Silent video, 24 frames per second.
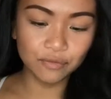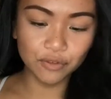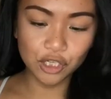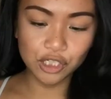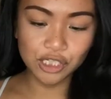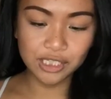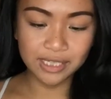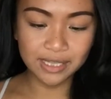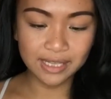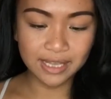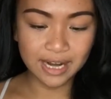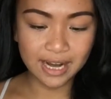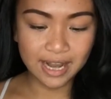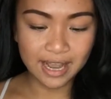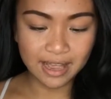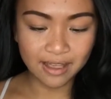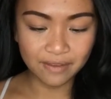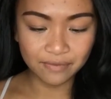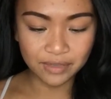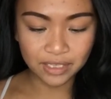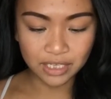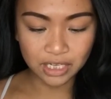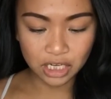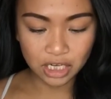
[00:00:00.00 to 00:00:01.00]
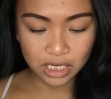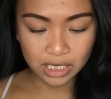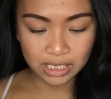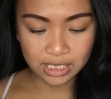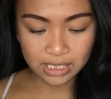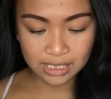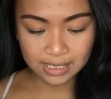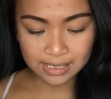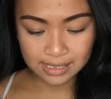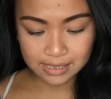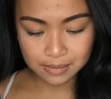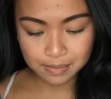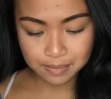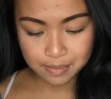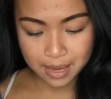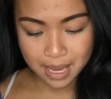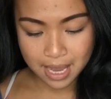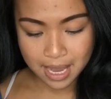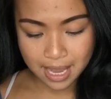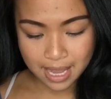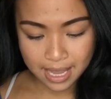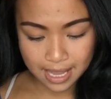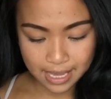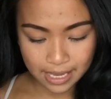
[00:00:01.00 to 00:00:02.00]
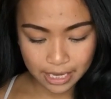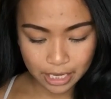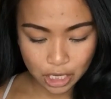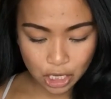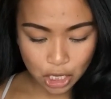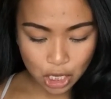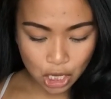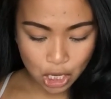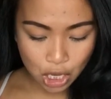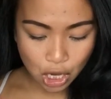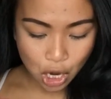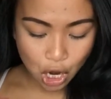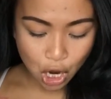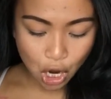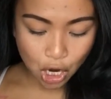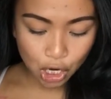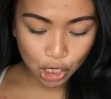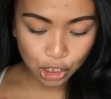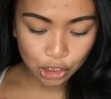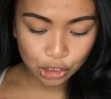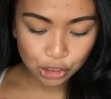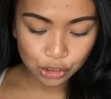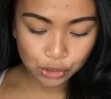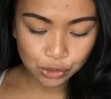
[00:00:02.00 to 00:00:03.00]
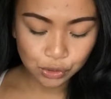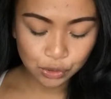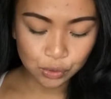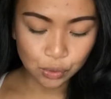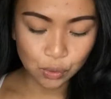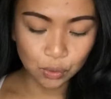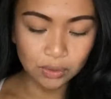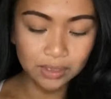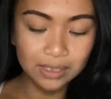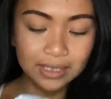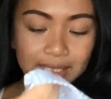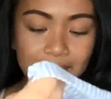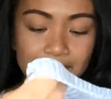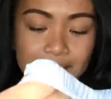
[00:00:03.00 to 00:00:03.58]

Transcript: the first thing that I have here is by Heart Soul,